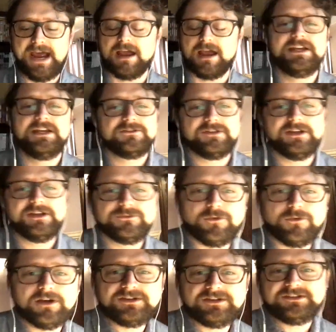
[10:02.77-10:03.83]
I mean, as
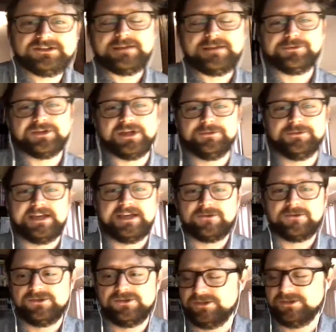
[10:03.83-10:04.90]
far as examples, I was
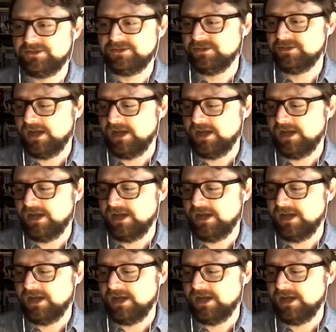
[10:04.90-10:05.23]
actually just